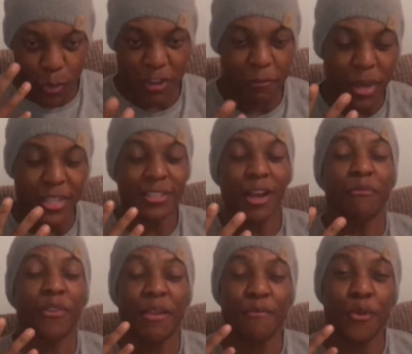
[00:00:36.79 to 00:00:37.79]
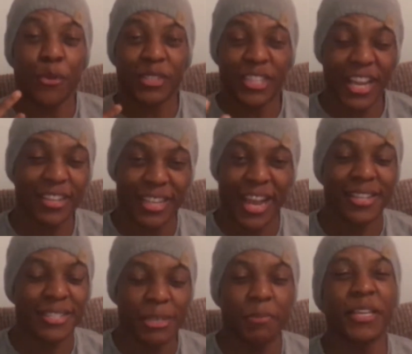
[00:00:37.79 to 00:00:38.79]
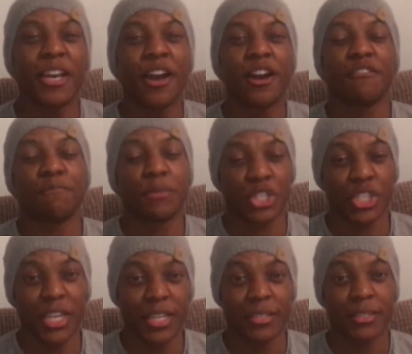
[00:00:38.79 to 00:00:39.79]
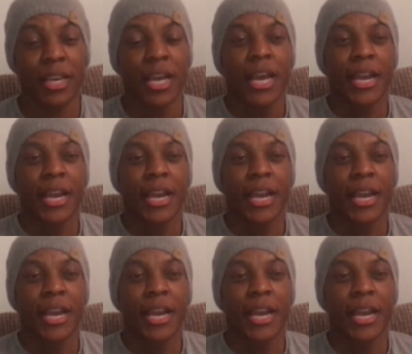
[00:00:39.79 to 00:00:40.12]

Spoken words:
one of my top 5 rogue decks has to be Earth Machines.